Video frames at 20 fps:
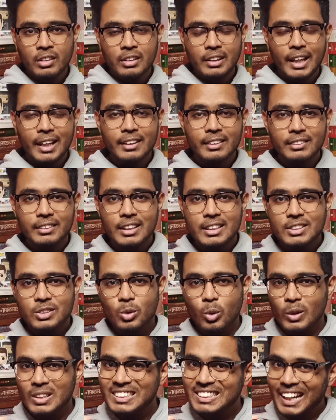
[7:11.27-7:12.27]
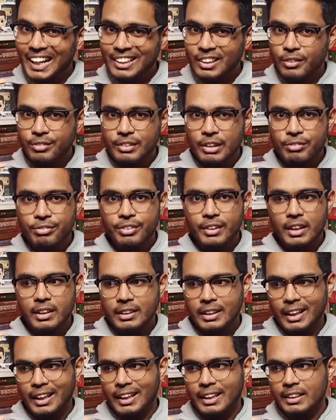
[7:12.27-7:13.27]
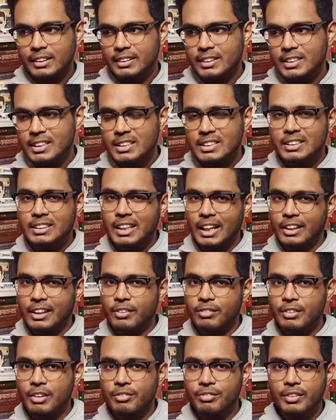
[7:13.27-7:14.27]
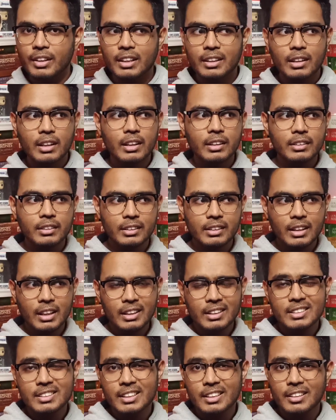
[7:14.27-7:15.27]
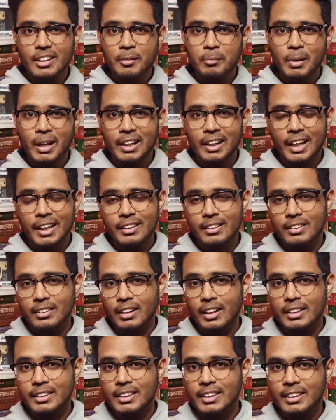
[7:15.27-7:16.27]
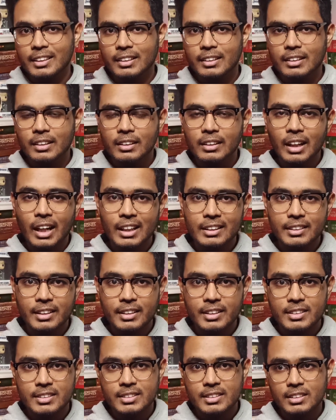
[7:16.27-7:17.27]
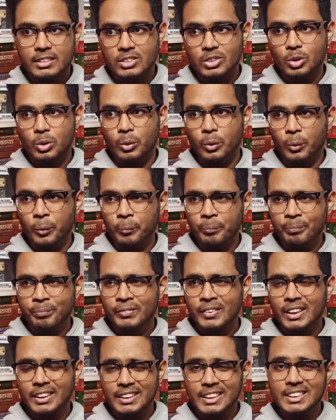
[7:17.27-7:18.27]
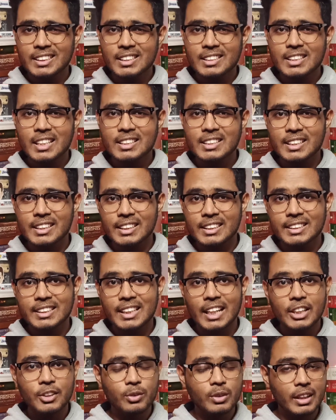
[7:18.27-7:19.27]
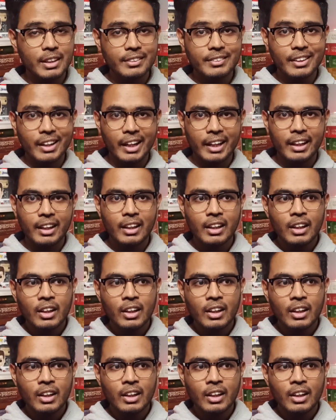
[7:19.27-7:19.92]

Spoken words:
like the show is kind of different and this is kind of different. It is written by like I think Garth Ennis. So this is the series that you can try.